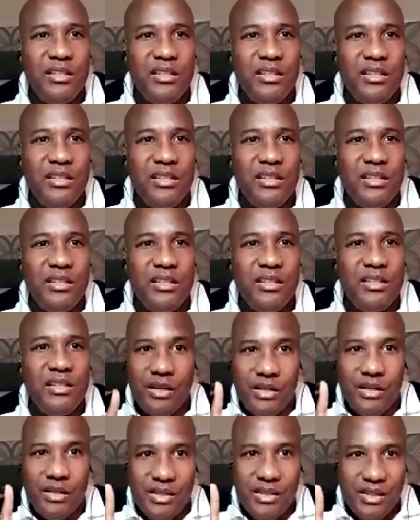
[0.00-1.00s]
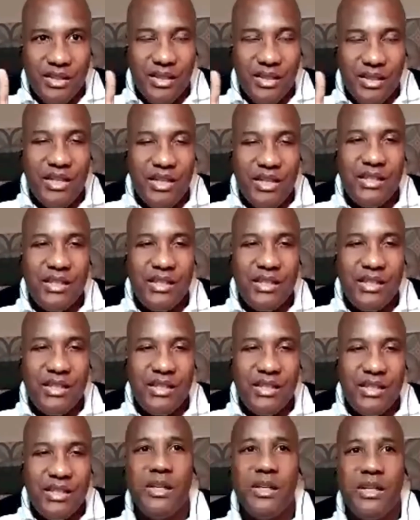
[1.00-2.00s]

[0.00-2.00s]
of your earned income